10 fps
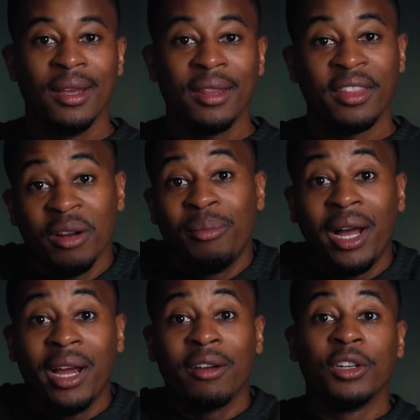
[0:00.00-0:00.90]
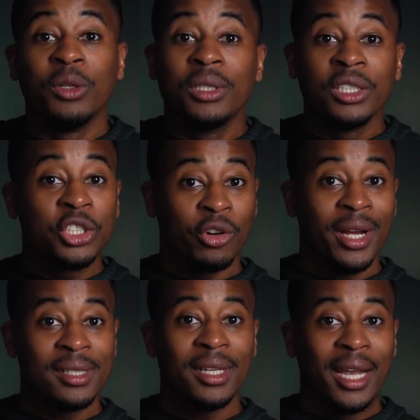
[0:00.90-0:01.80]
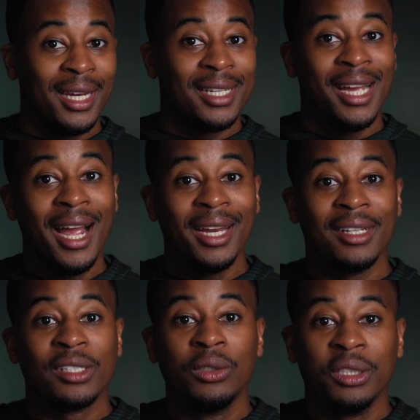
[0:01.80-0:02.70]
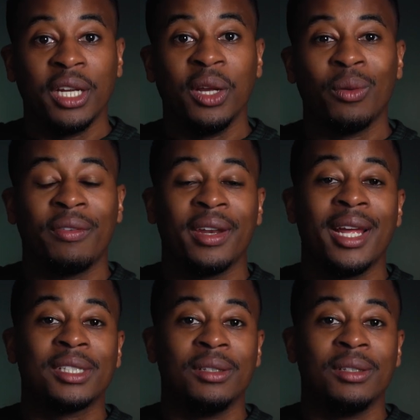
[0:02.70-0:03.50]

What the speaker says: thereby reducing stress and anxiety associated with financial